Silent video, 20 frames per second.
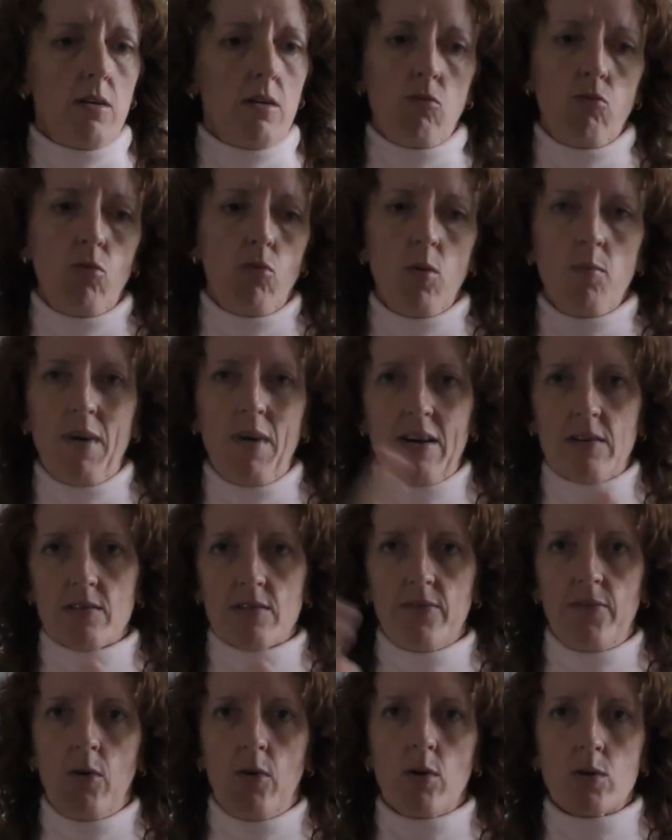run backwards
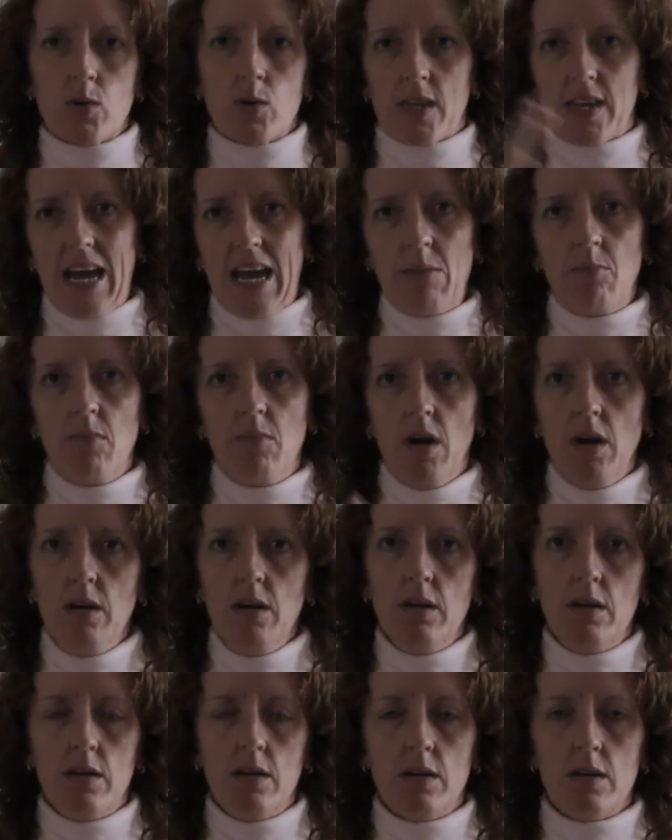and forwards with the camera,
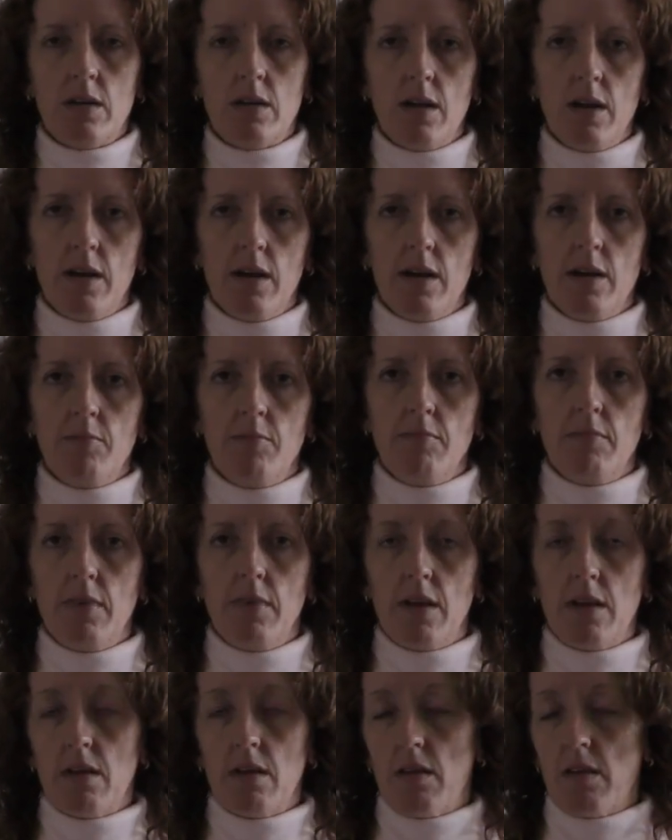
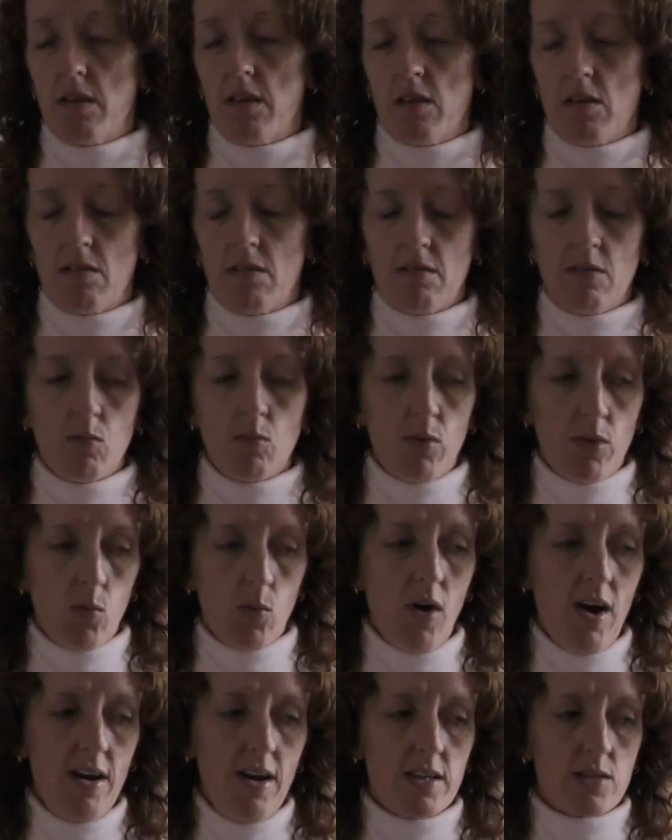with the
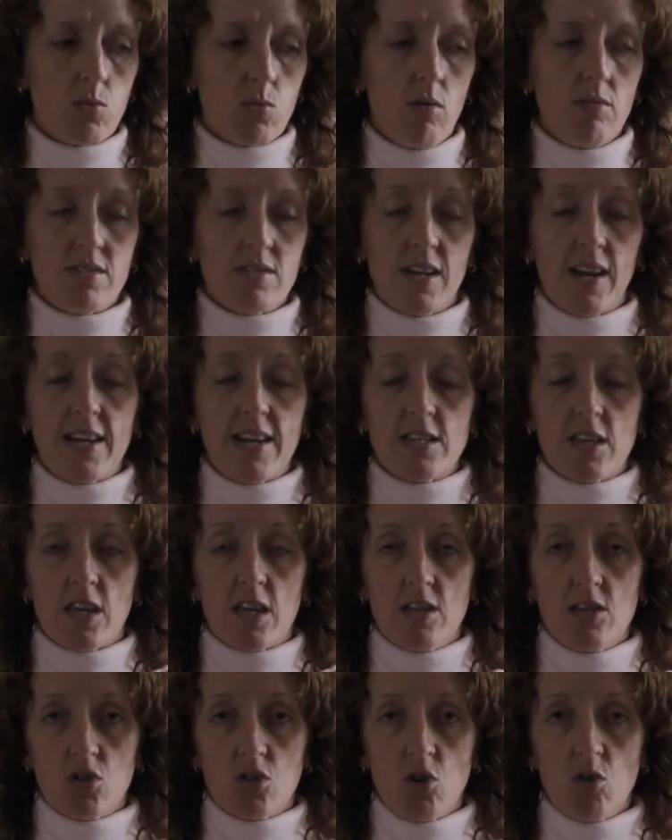wireless ones, at least it
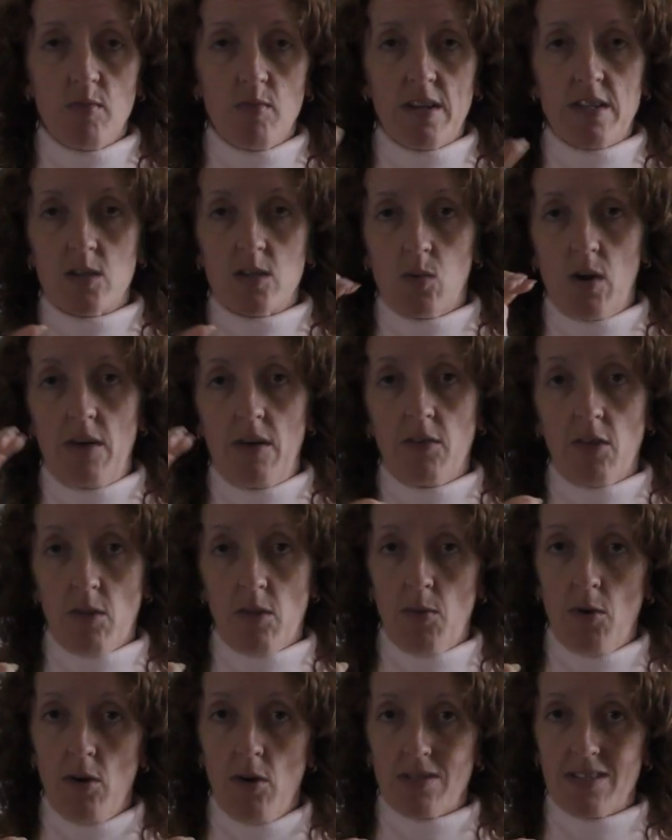can zoom into wherever
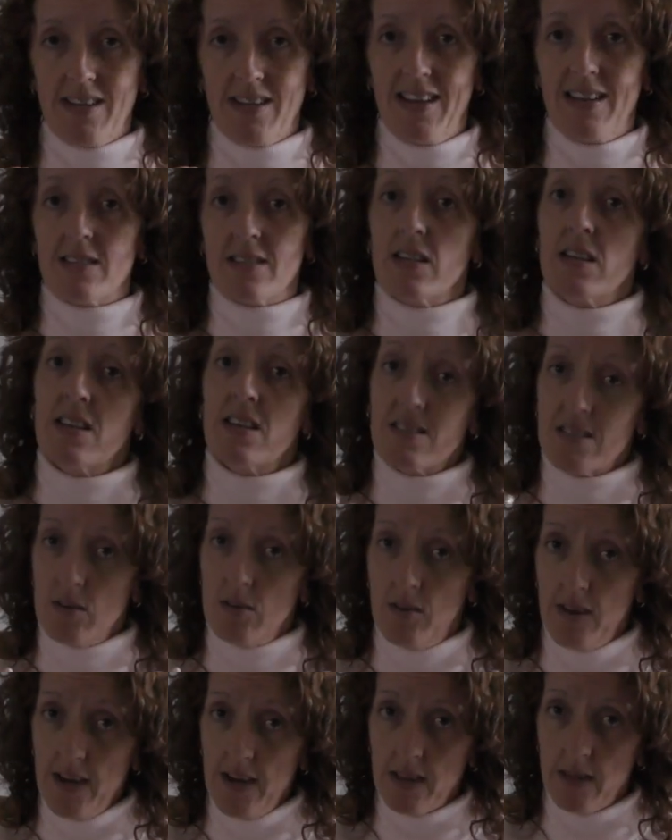the other person is and you can
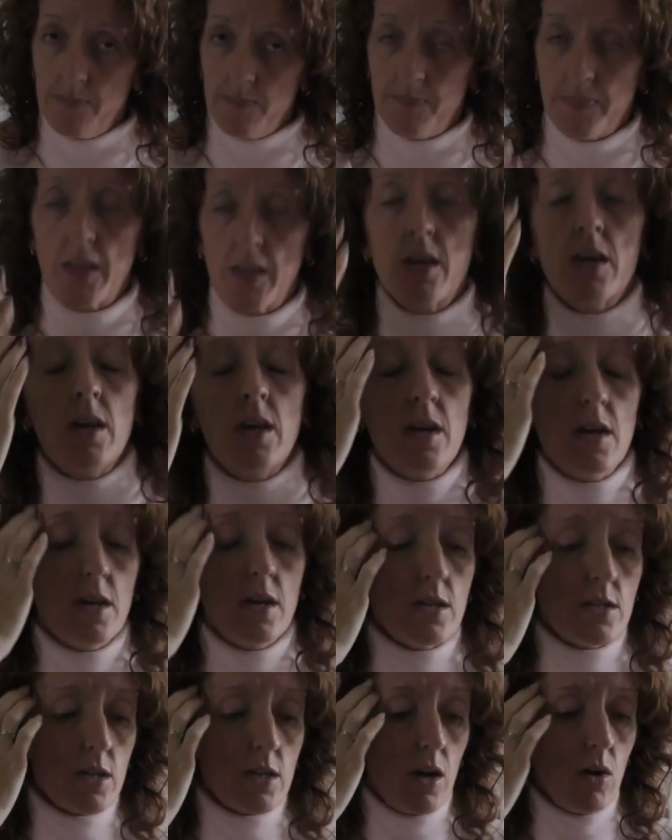still hear them.
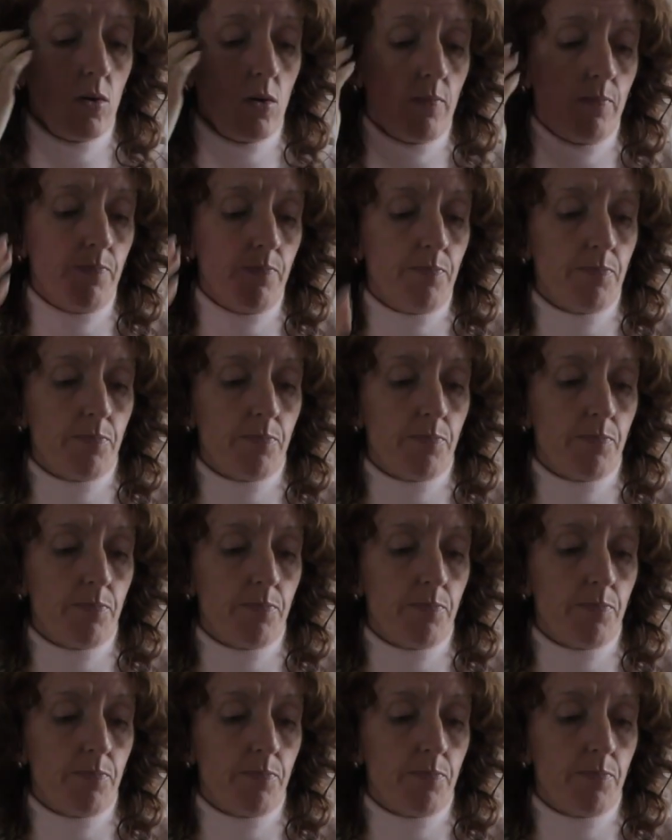So